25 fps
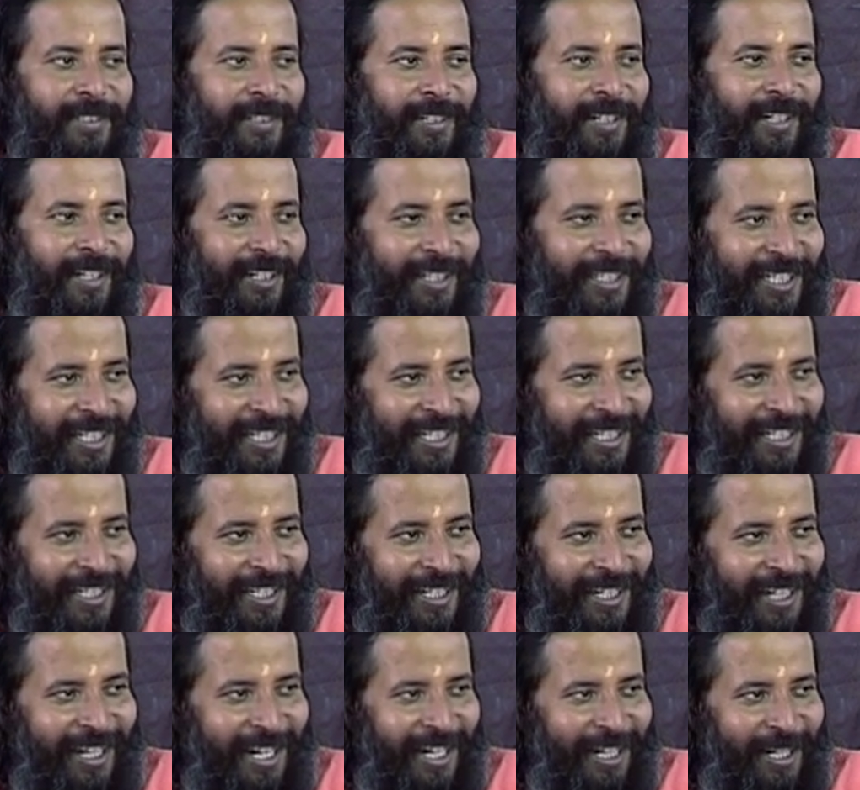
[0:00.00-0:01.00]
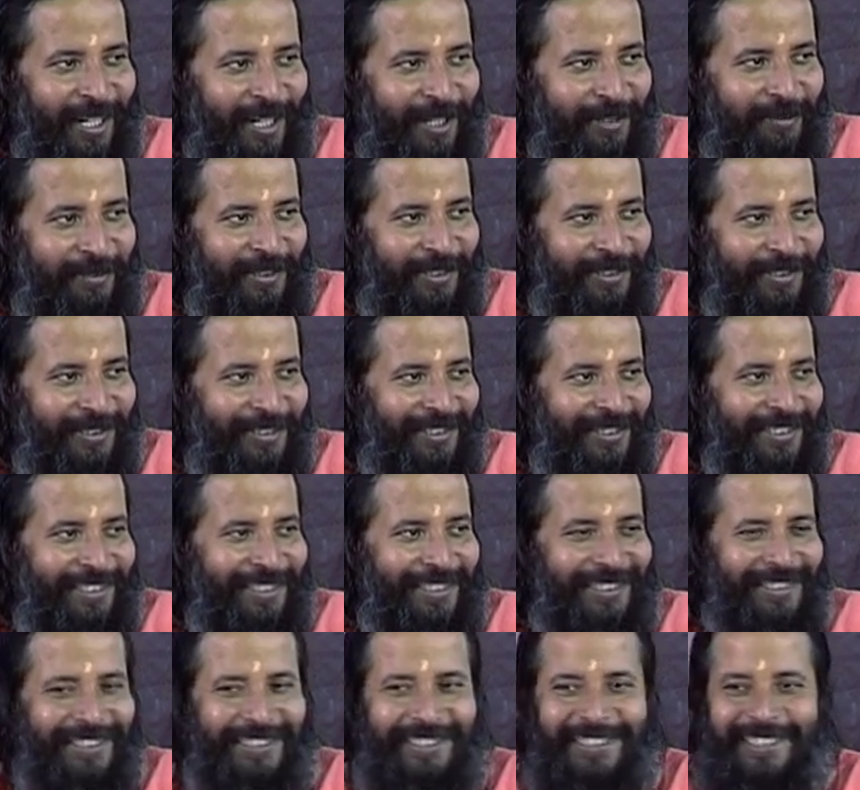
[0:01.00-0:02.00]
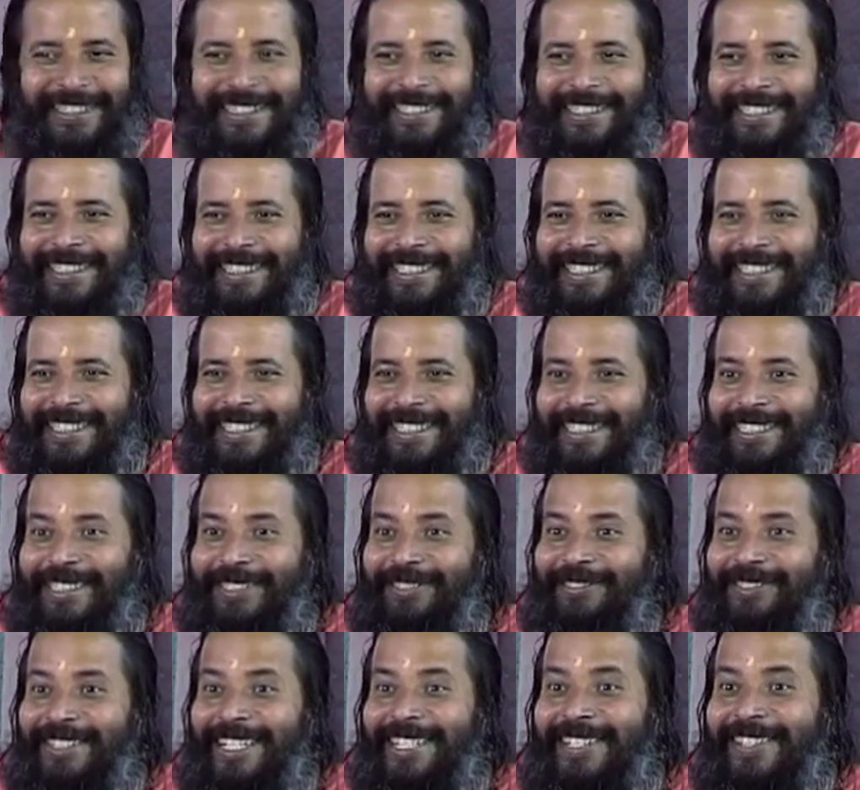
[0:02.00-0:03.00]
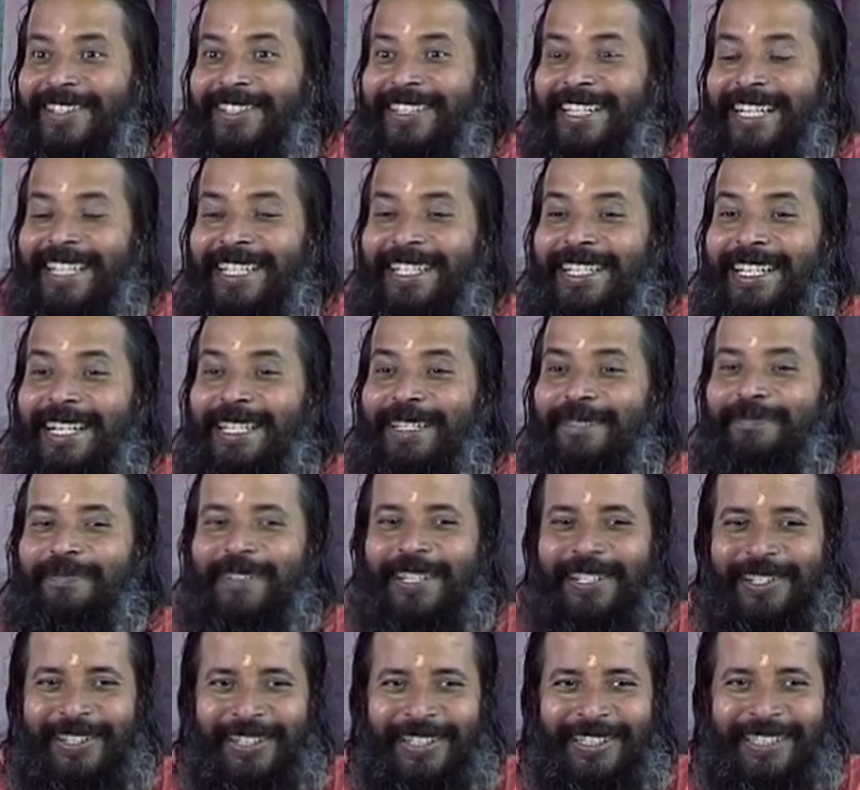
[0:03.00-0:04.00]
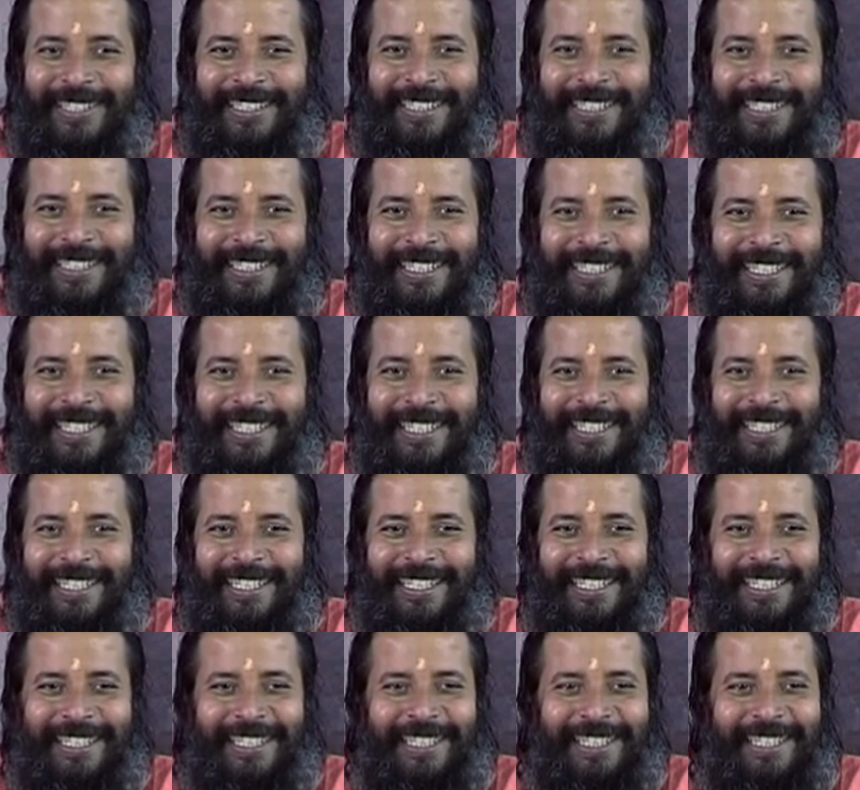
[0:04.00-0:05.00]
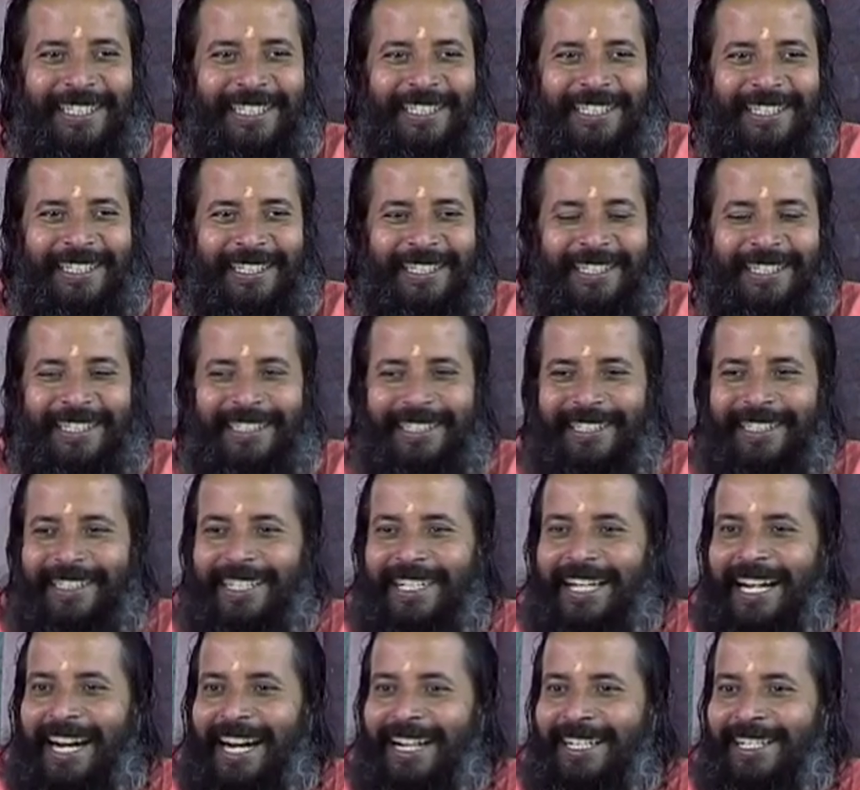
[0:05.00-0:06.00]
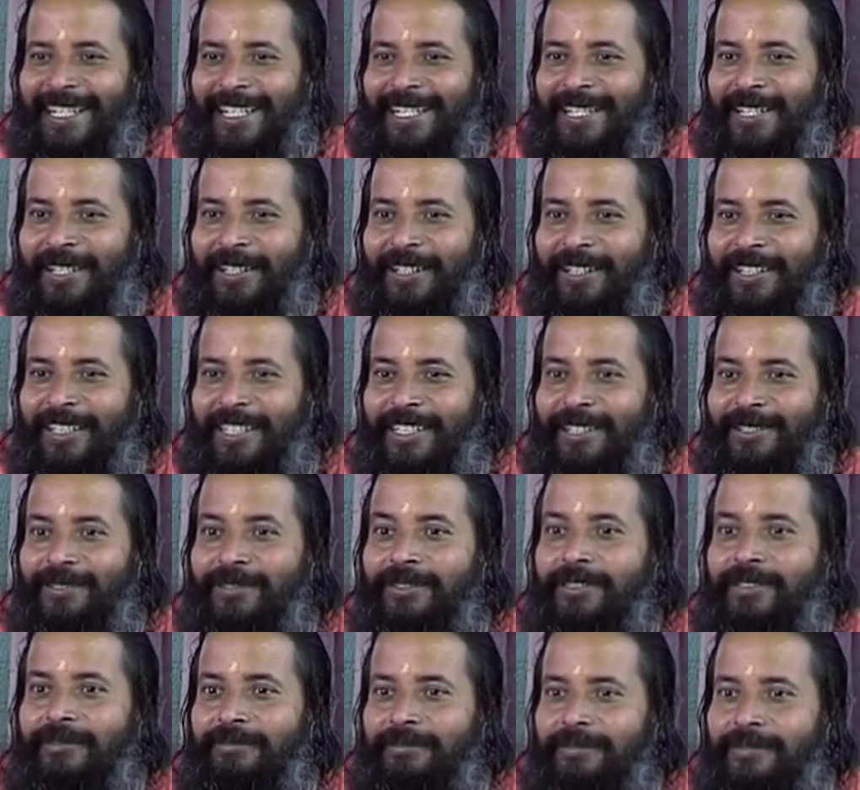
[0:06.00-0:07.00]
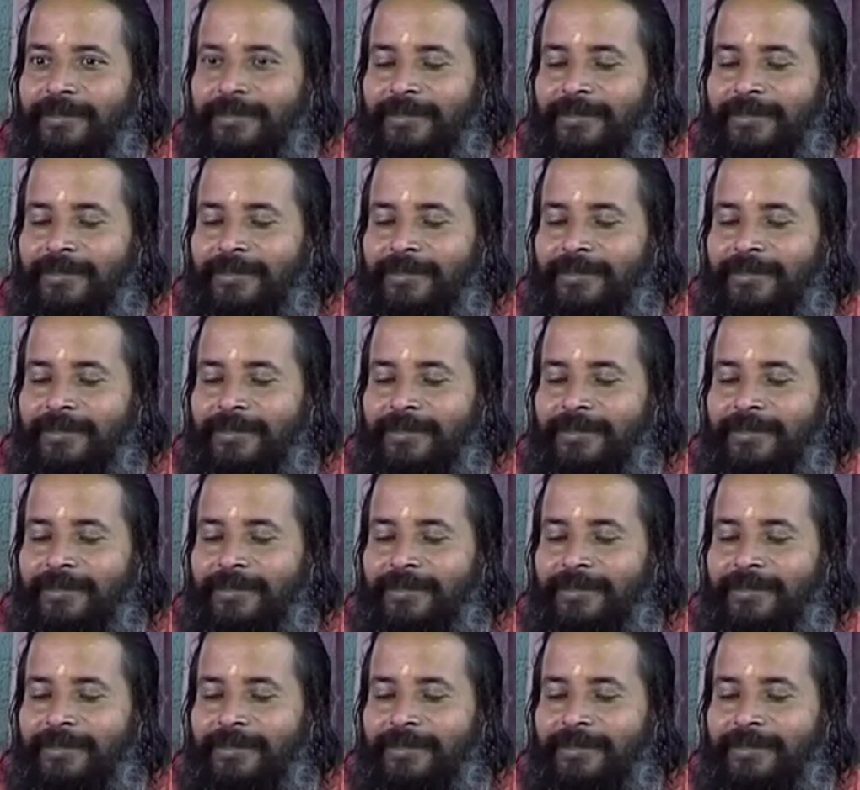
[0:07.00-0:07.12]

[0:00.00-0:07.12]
Honey, I love you. In the West, there is expression. They address honey to whom?